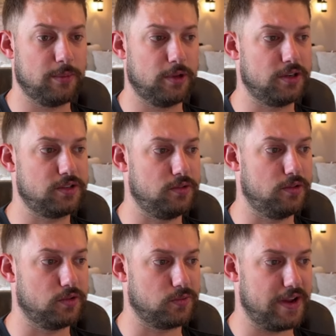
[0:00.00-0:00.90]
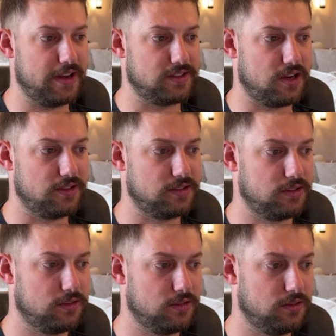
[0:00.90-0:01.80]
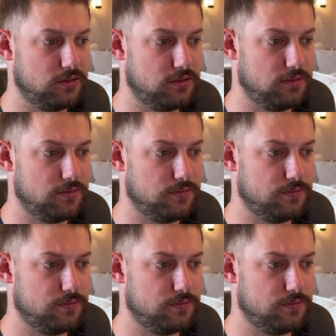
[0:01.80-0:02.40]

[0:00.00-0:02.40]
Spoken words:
something similar to those wedding signs.